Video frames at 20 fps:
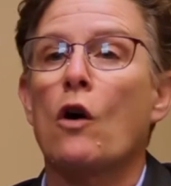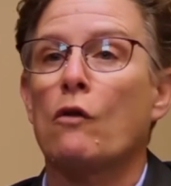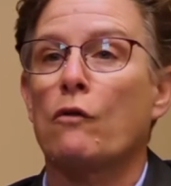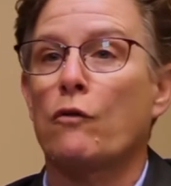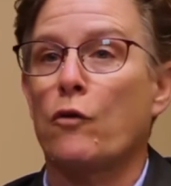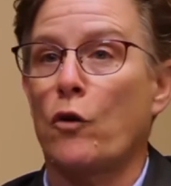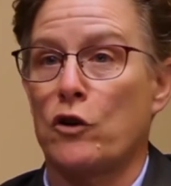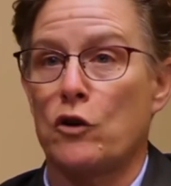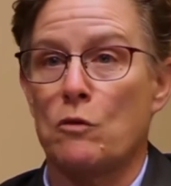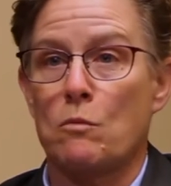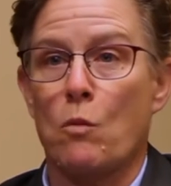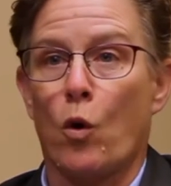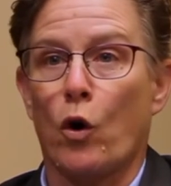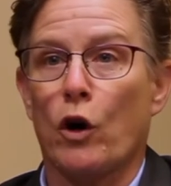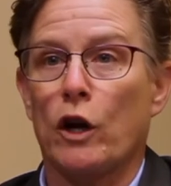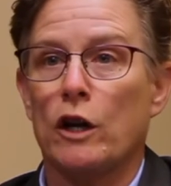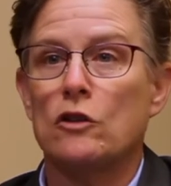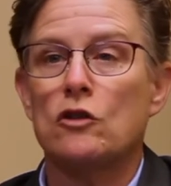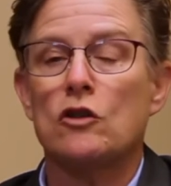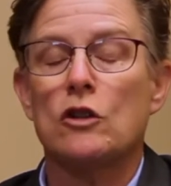for your
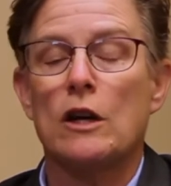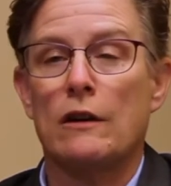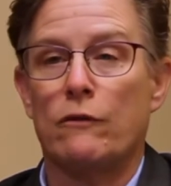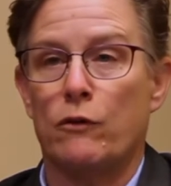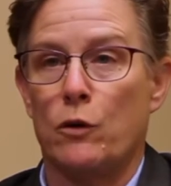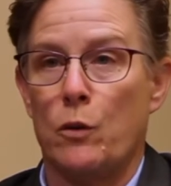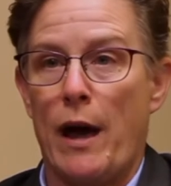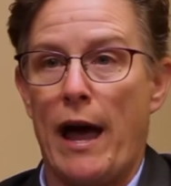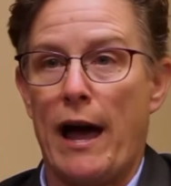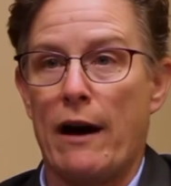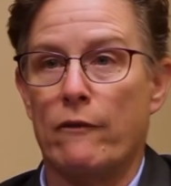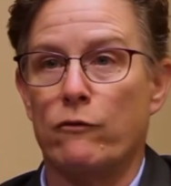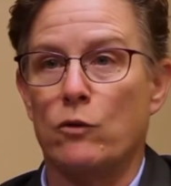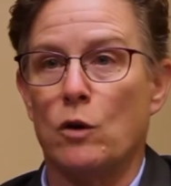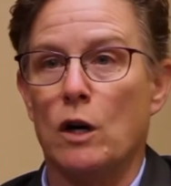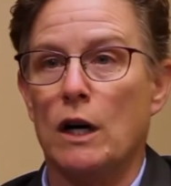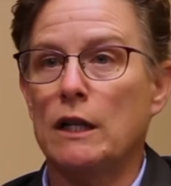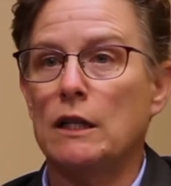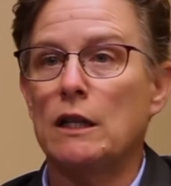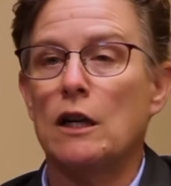mortgage if you have
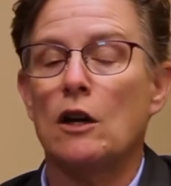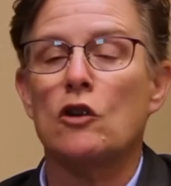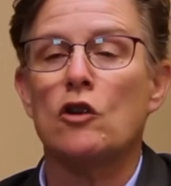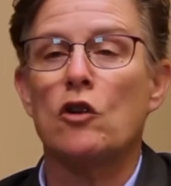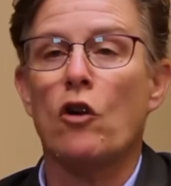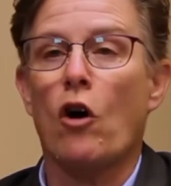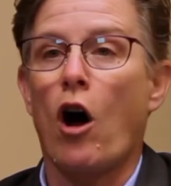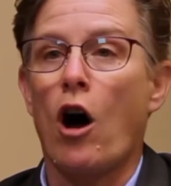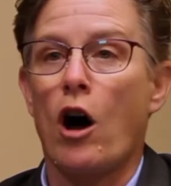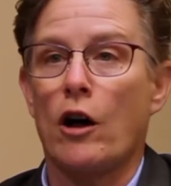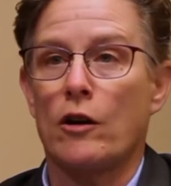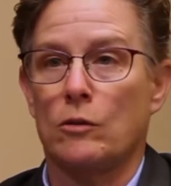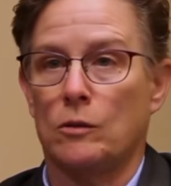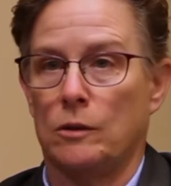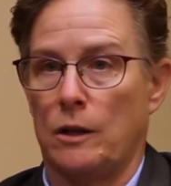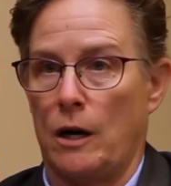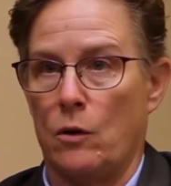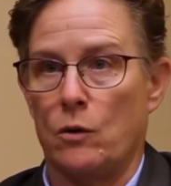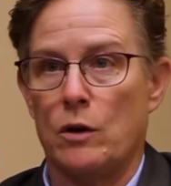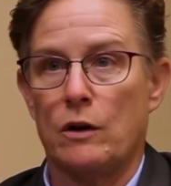one, your auto
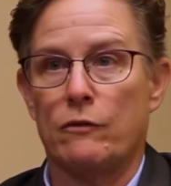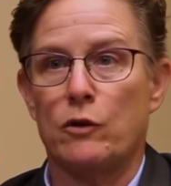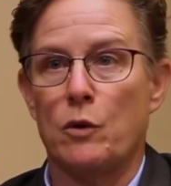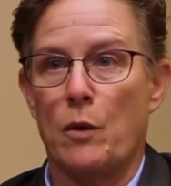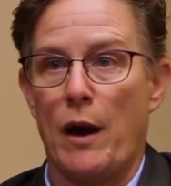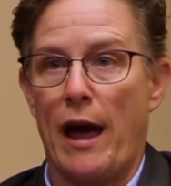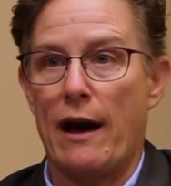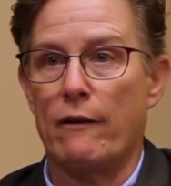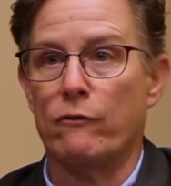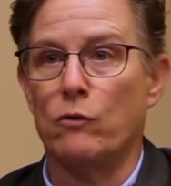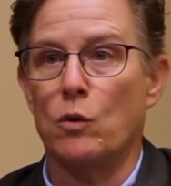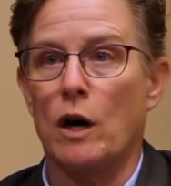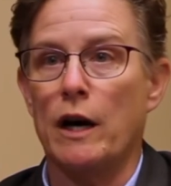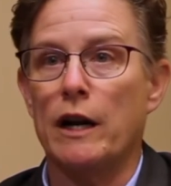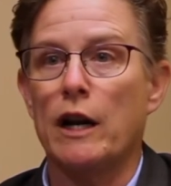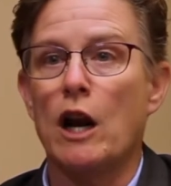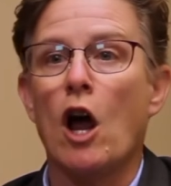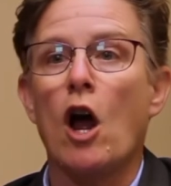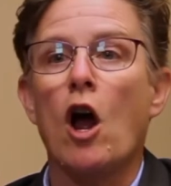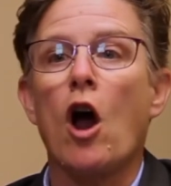loan if you have one,
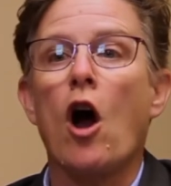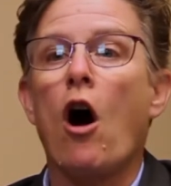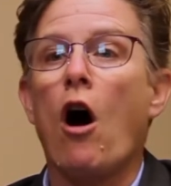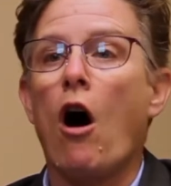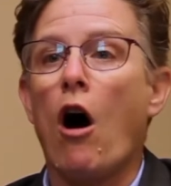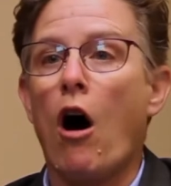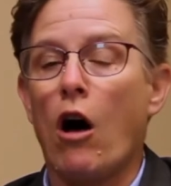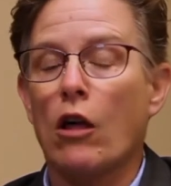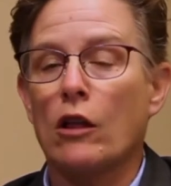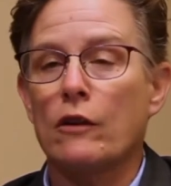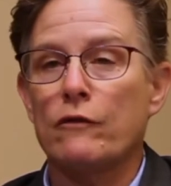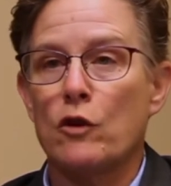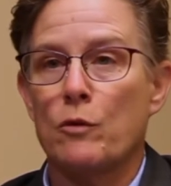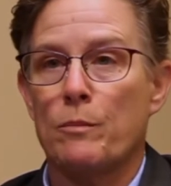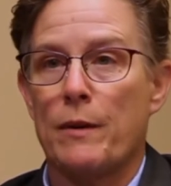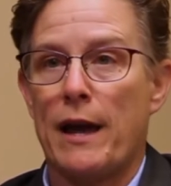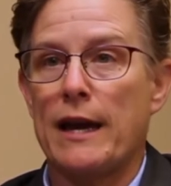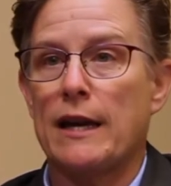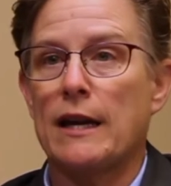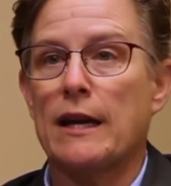all of your
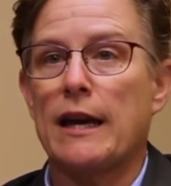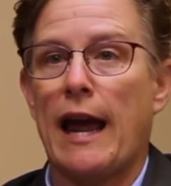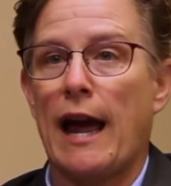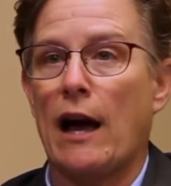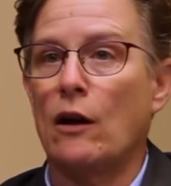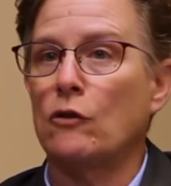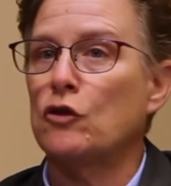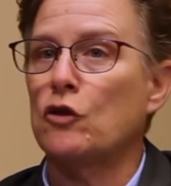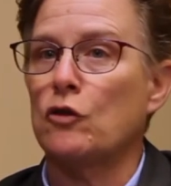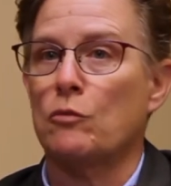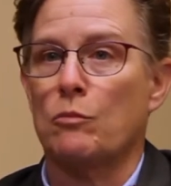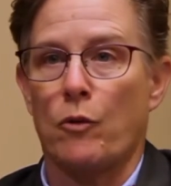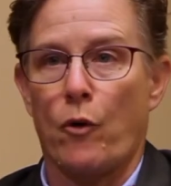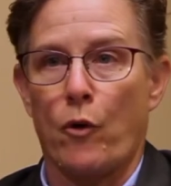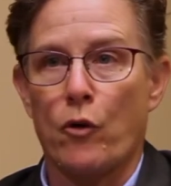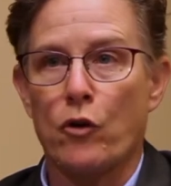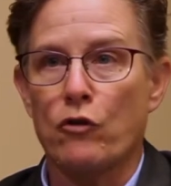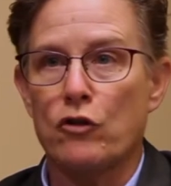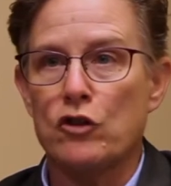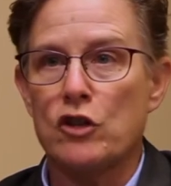bank accounts, your
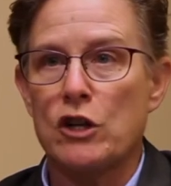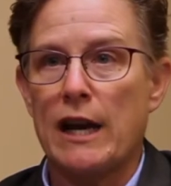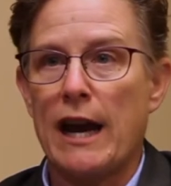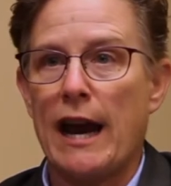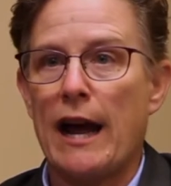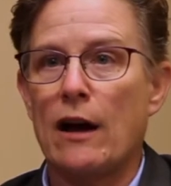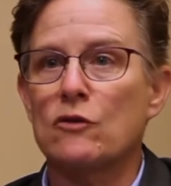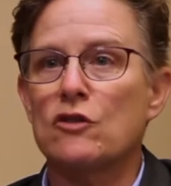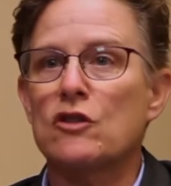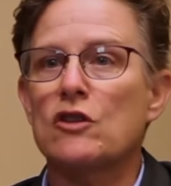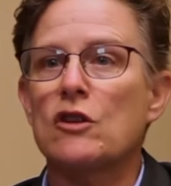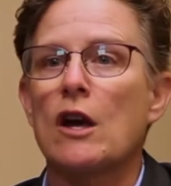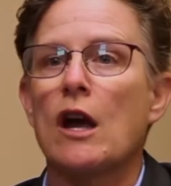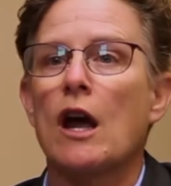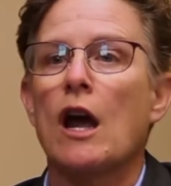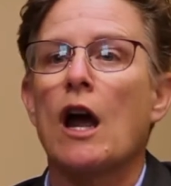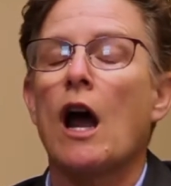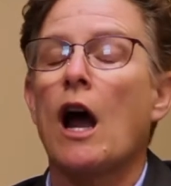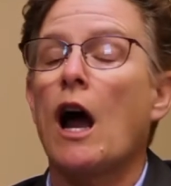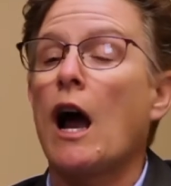brokerage accounts.
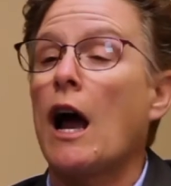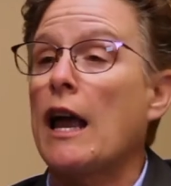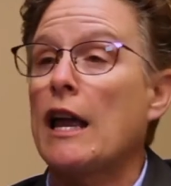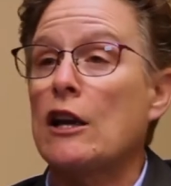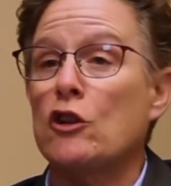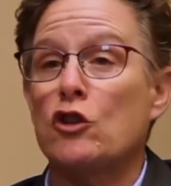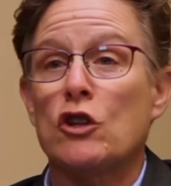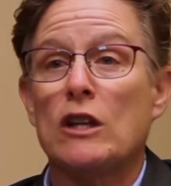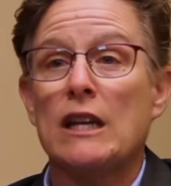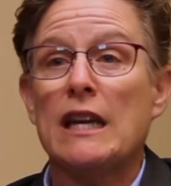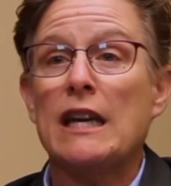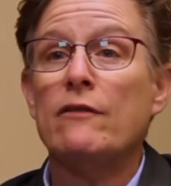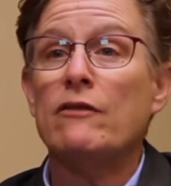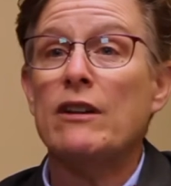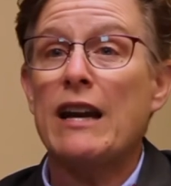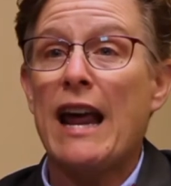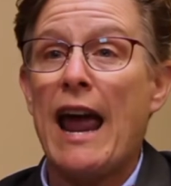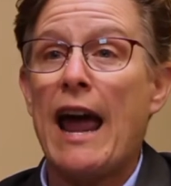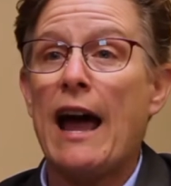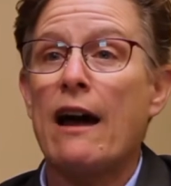It should even
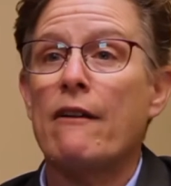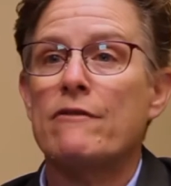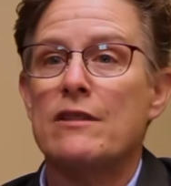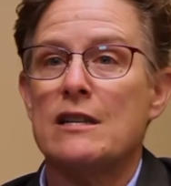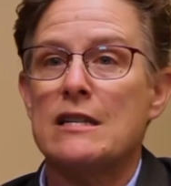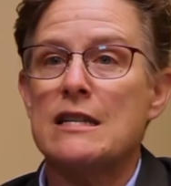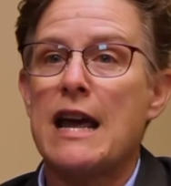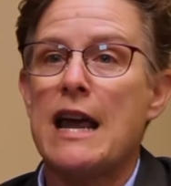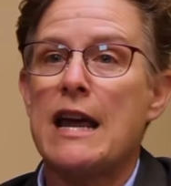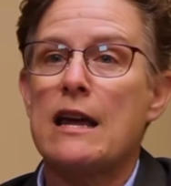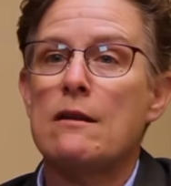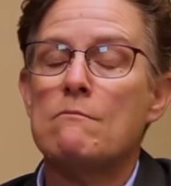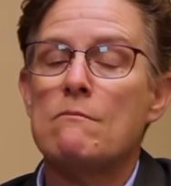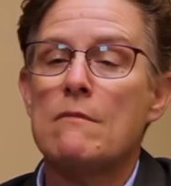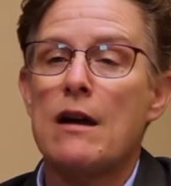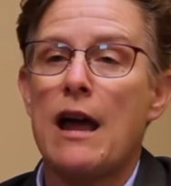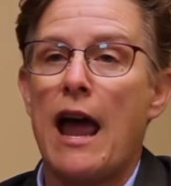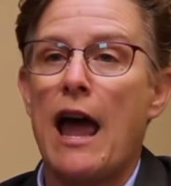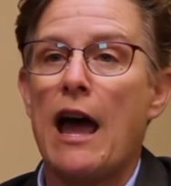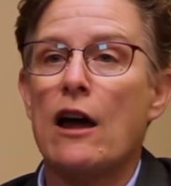have the
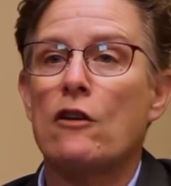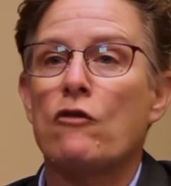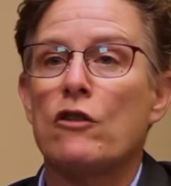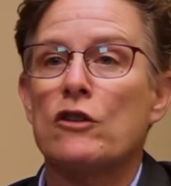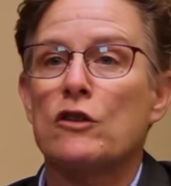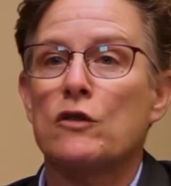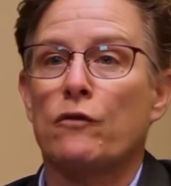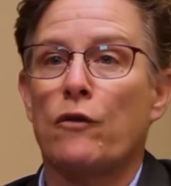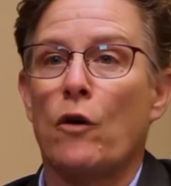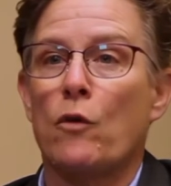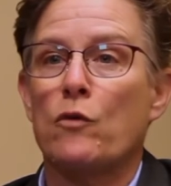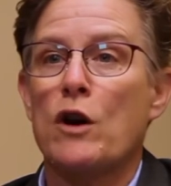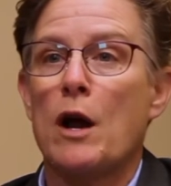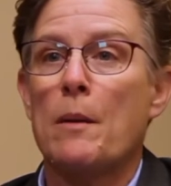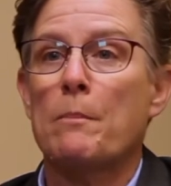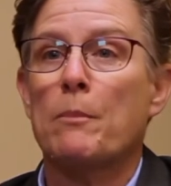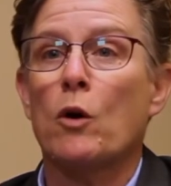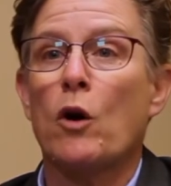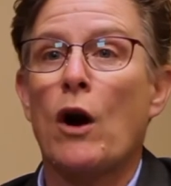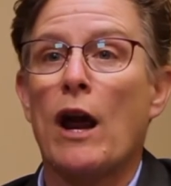name, address, phone
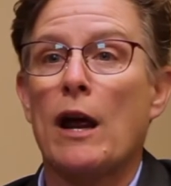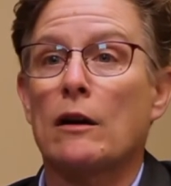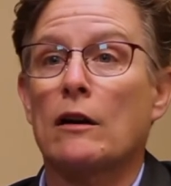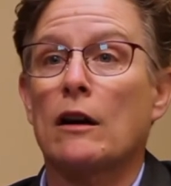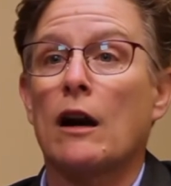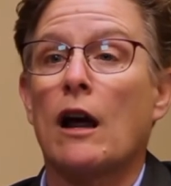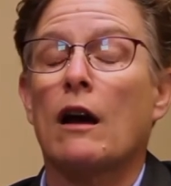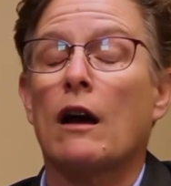number, and